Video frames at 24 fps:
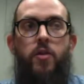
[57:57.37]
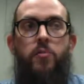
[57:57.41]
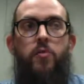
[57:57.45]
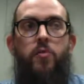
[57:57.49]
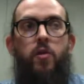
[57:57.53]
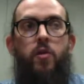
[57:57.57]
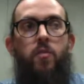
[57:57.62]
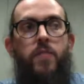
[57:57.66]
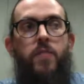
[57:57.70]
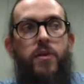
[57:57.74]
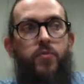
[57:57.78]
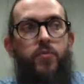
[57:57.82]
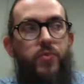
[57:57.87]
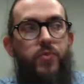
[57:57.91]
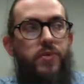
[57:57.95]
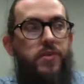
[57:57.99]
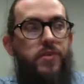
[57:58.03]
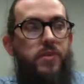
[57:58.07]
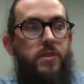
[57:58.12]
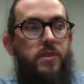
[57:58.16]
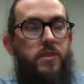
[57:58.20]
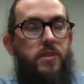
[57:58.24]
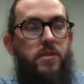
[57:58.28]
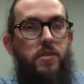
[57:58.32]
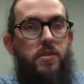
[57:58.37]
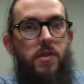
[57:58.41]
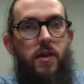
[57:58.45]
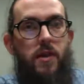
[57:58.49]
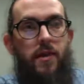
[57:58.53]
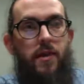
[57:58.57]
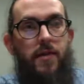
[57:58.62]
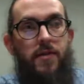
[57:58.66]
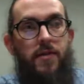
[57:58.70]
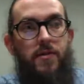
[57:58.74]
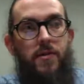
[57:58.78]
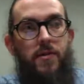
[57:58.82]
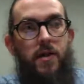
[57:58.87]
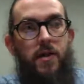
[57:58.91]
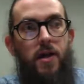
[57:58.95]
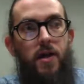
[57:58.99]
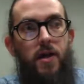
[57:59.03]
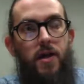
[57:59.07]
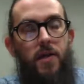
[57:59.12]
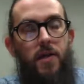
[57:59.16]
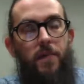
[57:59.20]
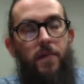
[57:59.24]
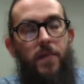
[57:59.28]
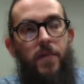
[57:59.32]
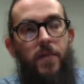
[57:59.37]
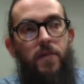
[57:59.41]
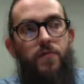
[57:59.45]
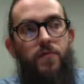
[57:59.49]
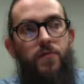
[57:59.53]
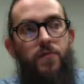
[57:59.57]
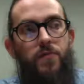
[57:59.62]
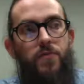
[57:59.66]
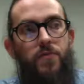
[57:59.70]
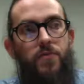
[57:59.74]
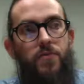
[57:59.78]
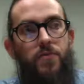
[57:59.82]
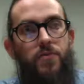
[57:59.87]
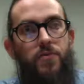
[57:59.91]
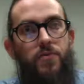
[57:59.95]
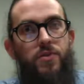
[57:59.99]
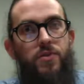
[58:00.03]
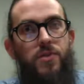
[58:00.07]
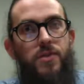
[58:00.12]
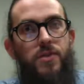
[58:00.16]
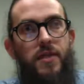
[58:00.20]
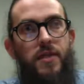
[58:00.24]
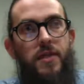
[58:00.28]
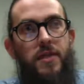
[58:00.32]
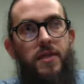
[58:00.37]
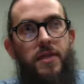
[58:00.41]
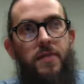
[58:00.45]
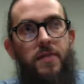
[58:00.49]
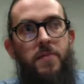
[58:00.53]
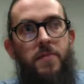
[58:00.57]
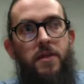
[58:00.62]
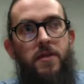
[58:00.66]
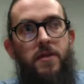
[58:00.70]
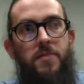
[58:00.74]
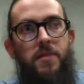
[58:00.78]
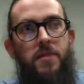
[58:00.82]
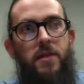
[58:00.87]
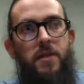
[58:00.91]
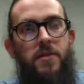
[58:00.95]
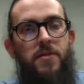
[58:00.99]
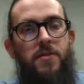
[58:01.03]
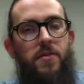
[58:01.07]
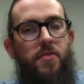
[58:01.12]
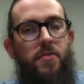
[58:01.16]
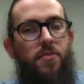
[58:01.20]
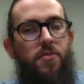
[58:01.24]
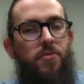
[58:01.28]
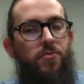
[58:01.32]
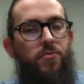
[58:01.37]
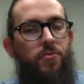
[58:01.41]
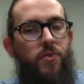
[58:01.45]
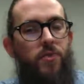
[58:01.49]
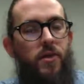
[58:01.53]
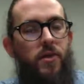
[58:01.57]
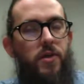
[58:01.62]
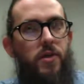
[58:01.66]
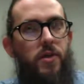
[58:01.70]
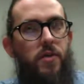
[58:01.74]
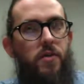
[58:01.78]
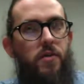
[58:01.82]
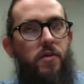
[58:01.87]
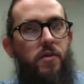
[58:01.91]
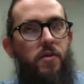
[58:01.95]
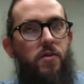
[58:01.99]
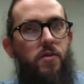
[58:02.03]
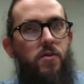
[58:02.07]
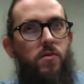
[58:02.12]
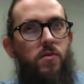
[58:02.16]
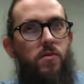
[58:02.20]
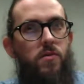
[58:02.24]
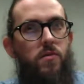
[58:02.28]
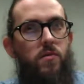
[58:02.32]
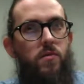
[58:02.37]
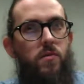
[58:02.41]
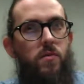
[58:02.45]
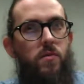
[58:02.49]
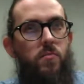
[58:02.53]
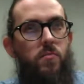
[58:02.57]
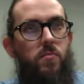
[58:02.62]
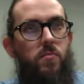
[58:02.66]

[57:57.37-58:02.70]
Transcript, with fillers: the problem that we see is that if you send emails less than three